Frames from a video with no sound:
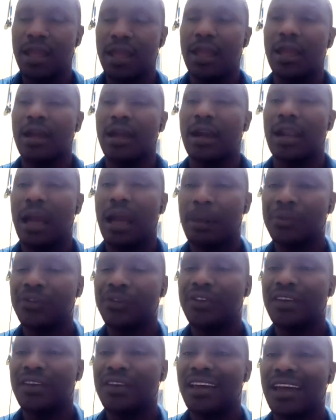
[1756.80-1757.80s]
clubs
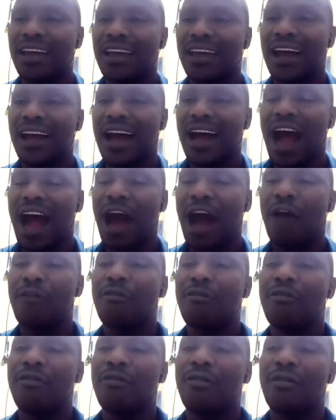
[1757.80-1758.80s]
have
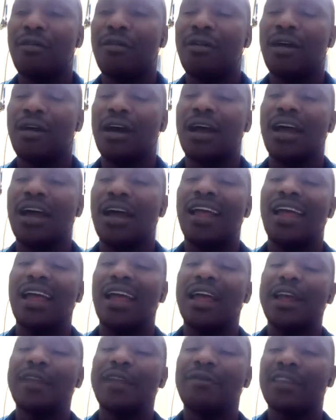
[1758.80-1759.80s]

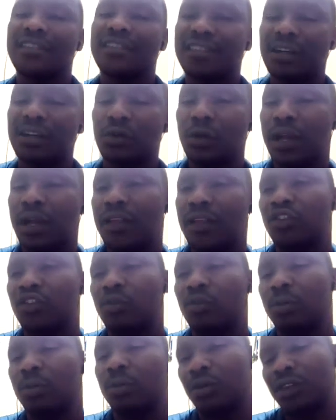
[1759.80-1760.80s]
invested to get this
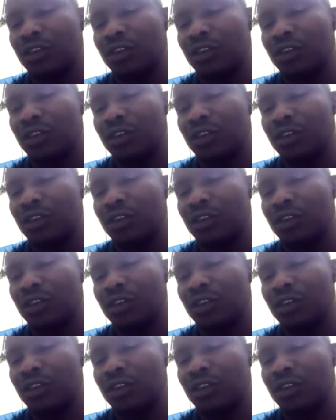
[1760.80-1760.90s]
process